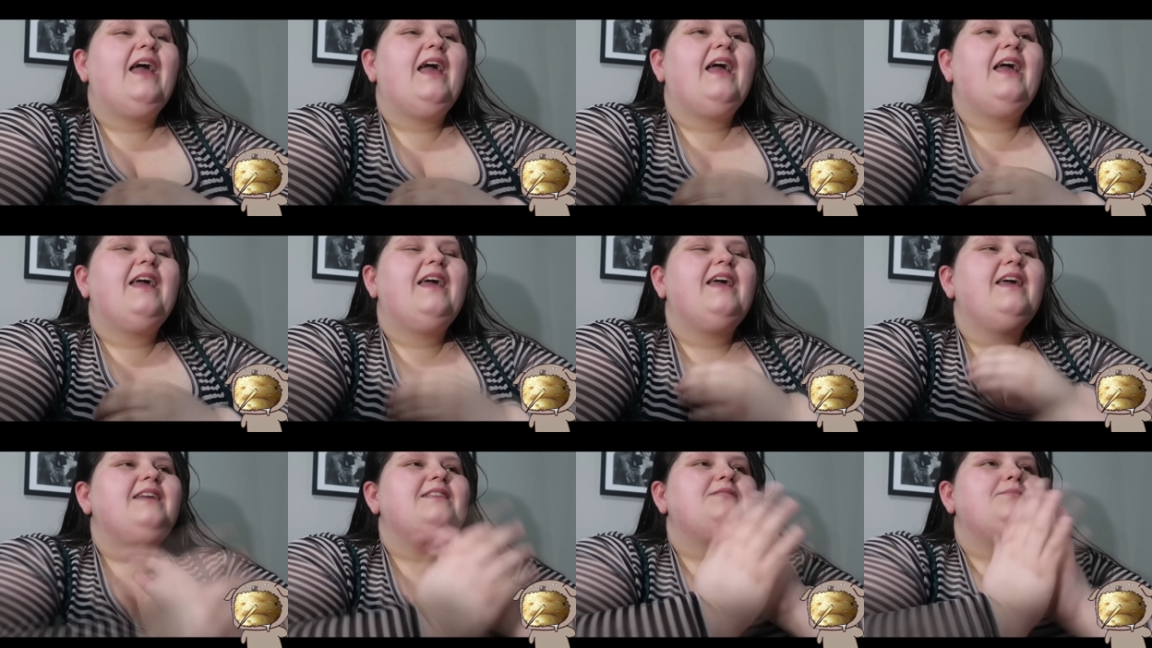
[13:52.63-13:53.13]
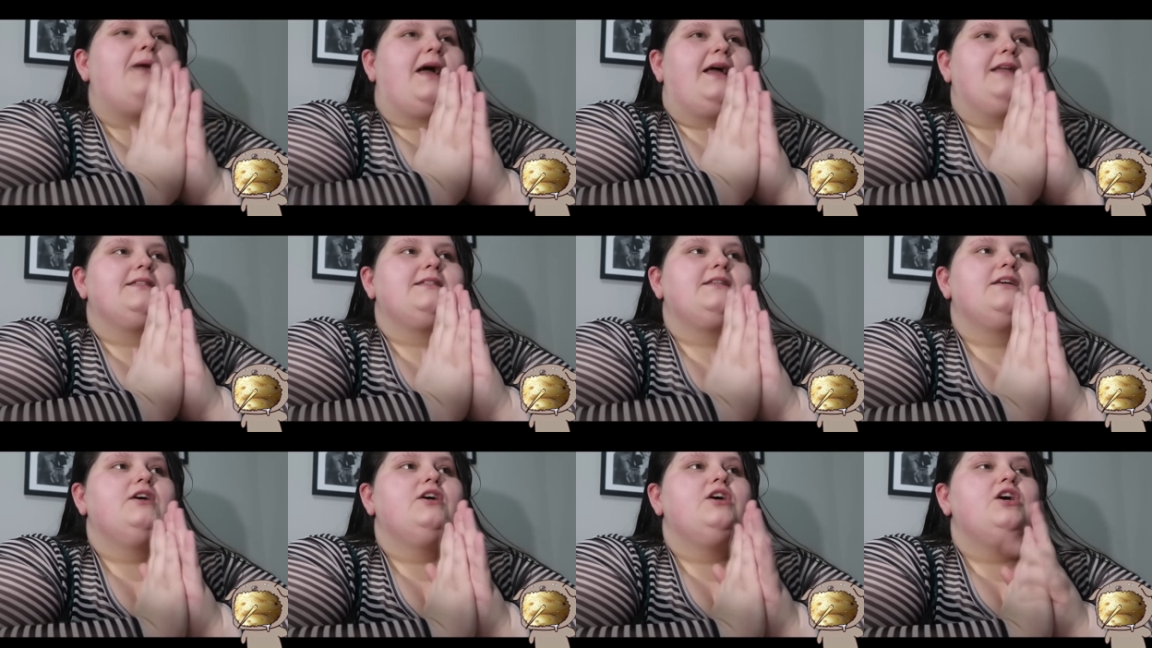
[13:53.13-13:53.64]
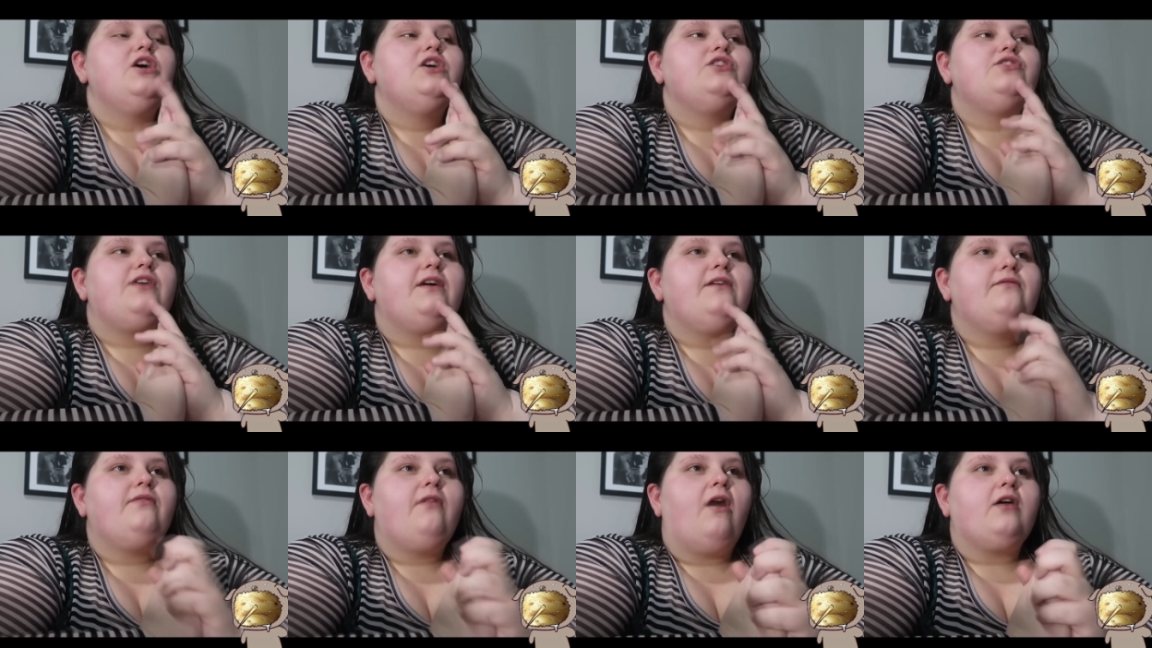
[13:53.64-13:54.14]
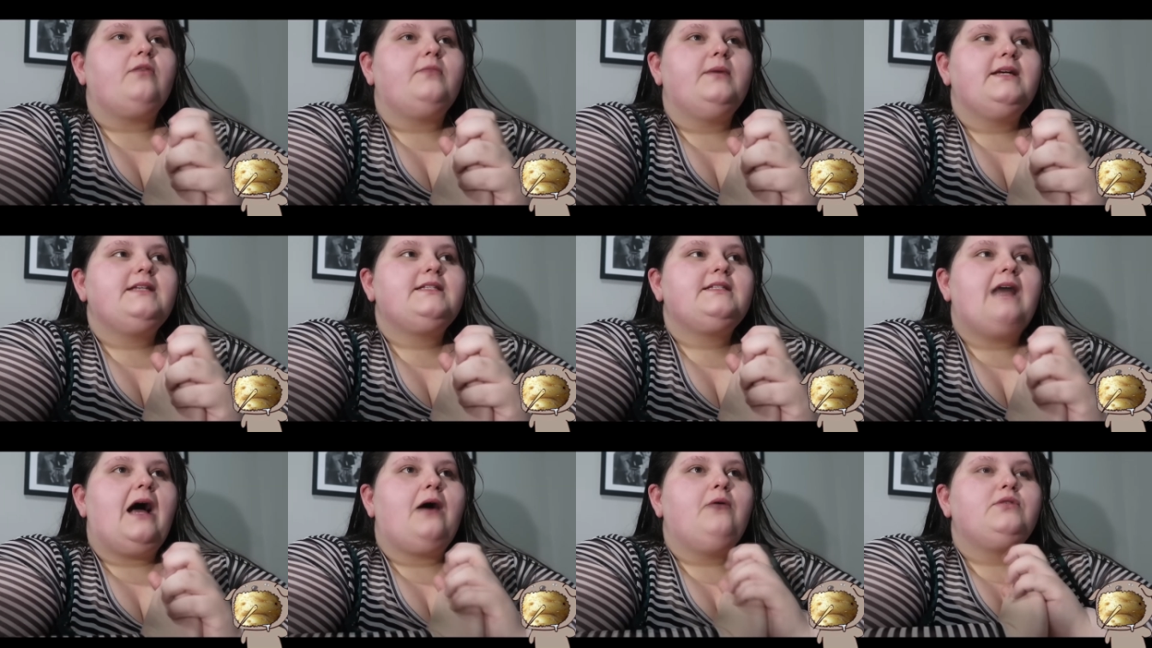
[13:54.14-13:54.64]
it depends. During
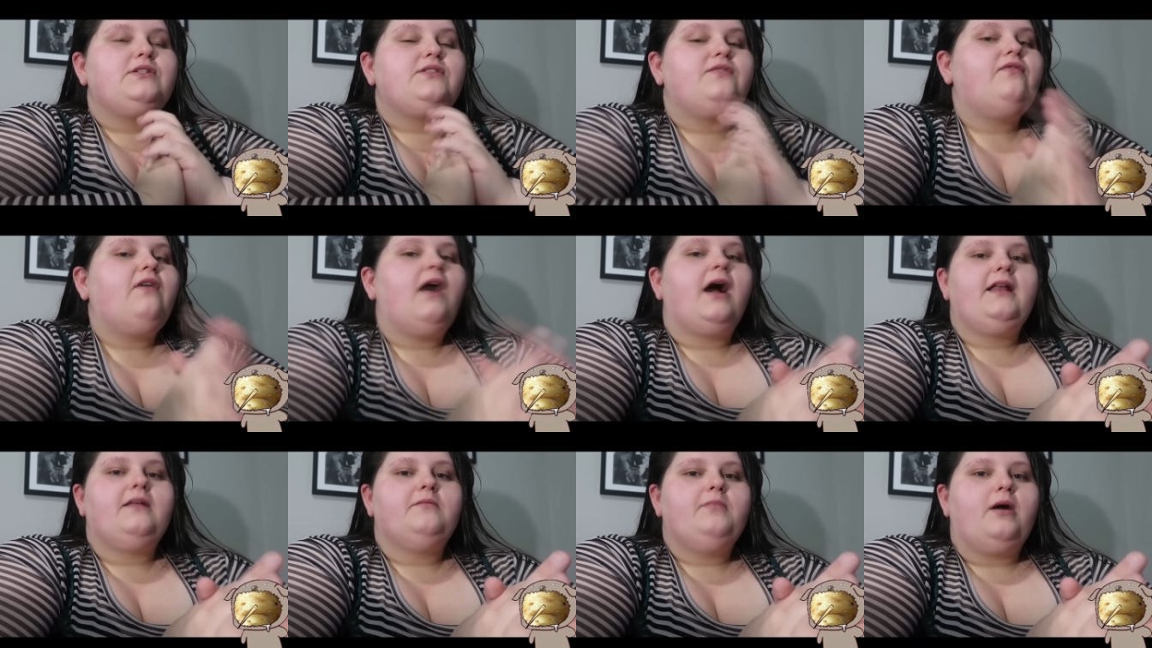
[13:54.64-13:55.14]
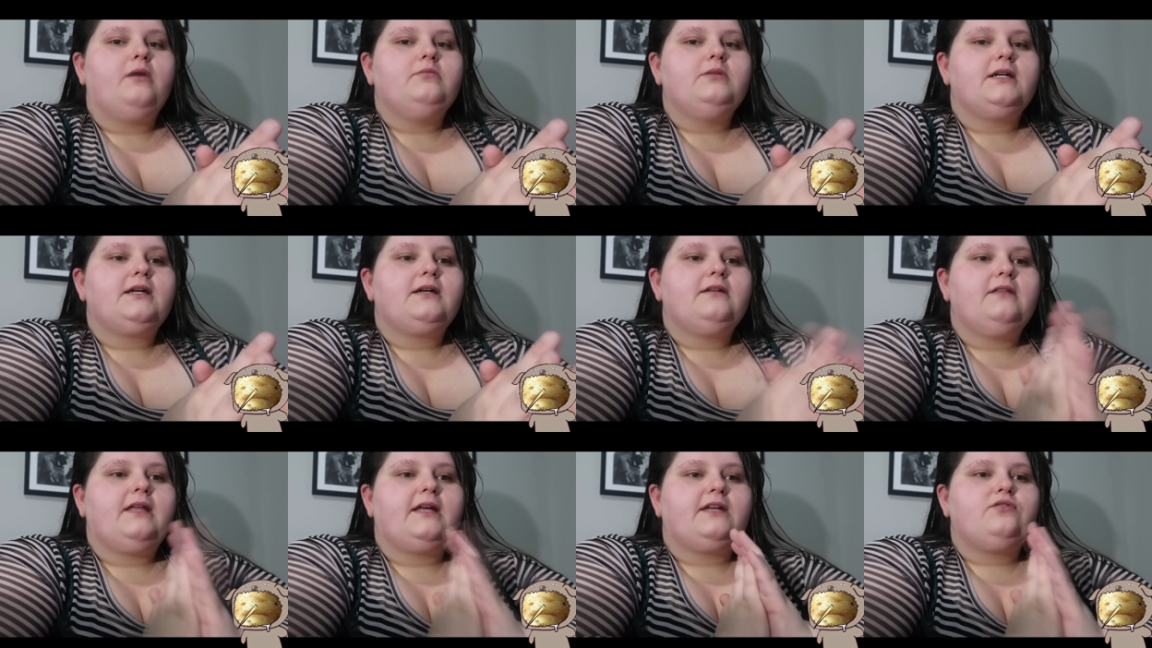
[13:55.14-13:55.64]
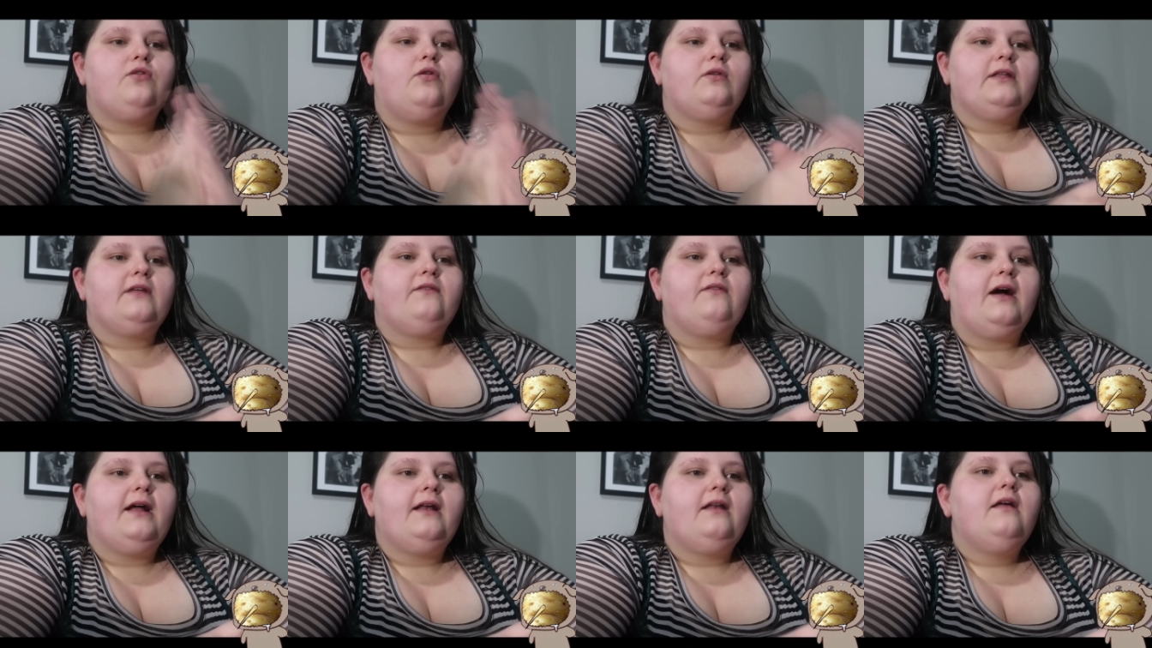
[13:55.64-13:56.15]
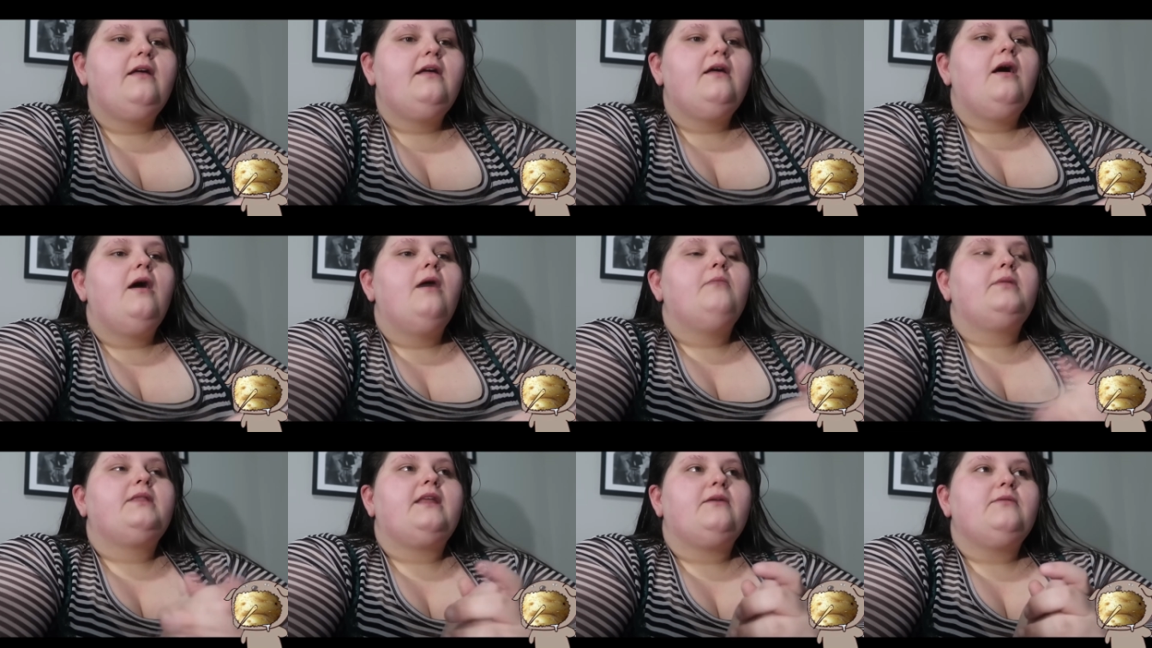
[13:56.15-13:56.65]
Vlogmas, I was fine in public, like, totally fine.
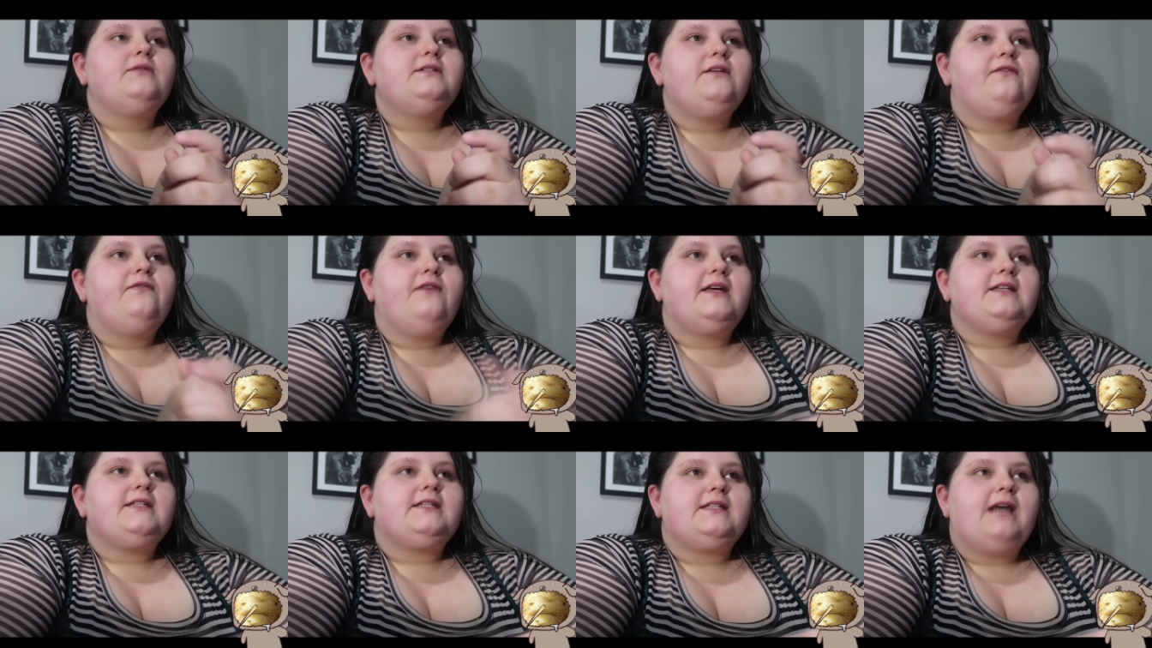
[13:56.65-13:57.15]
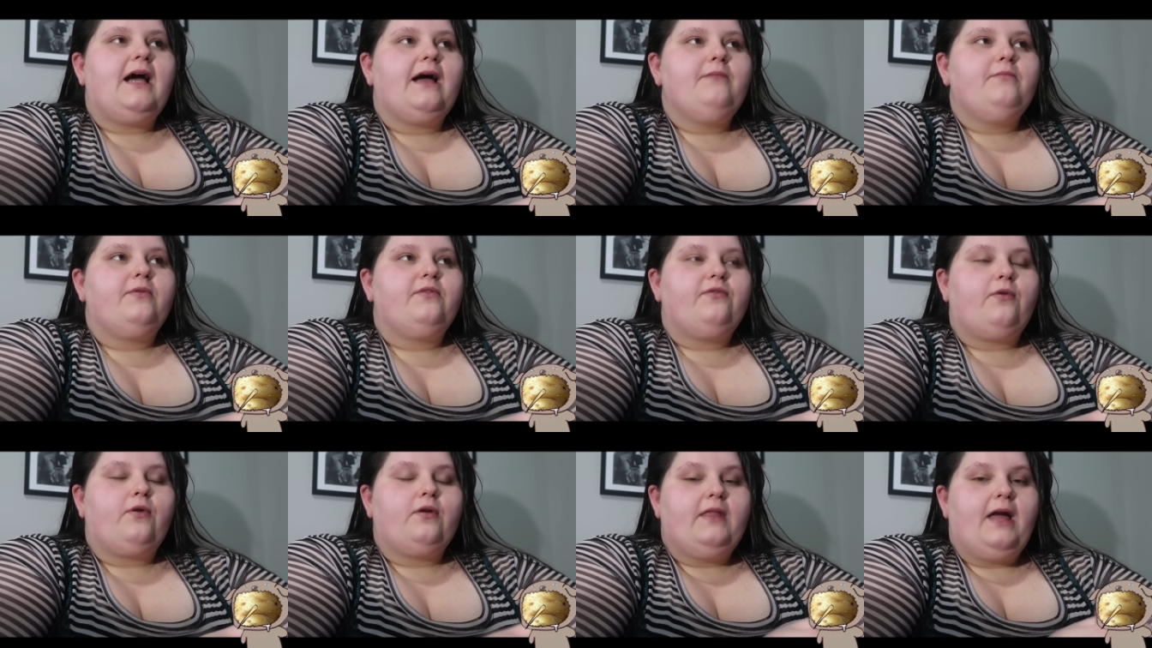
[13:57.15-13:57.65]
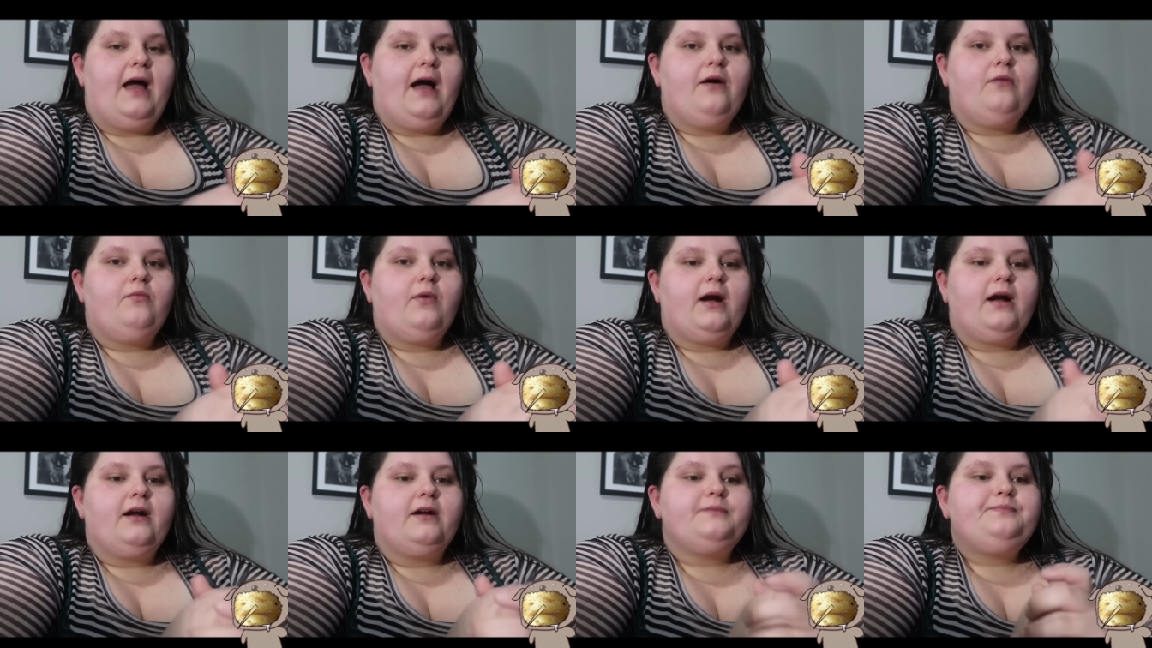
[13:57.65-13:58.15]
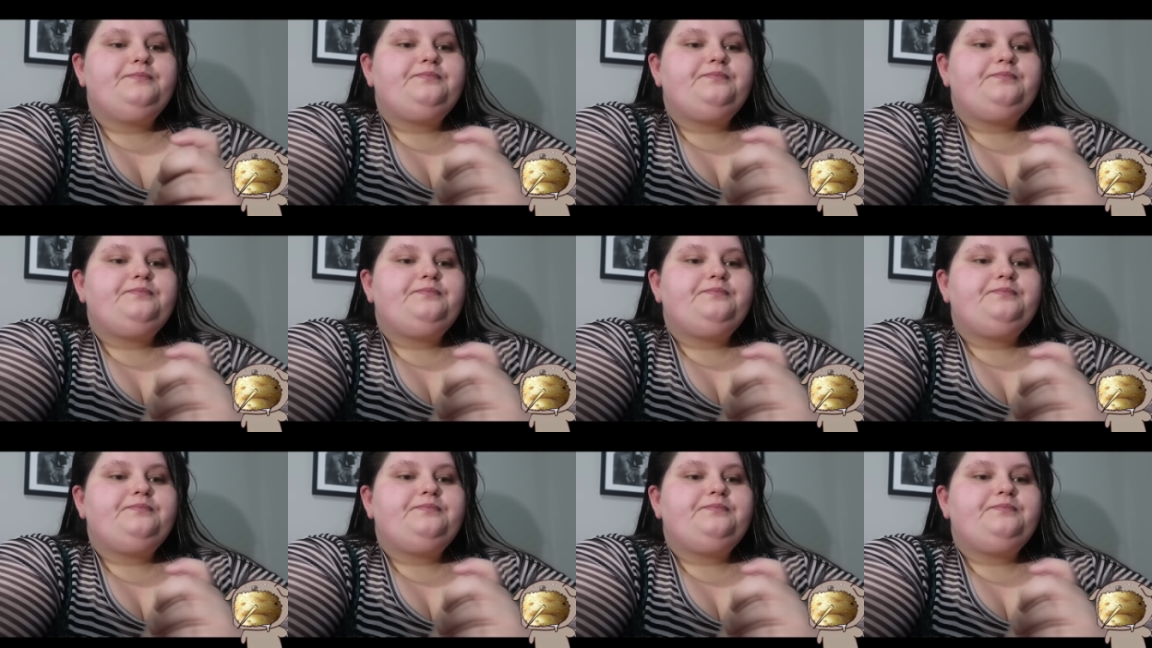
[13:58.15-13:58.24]
But there was a phase of time before that where...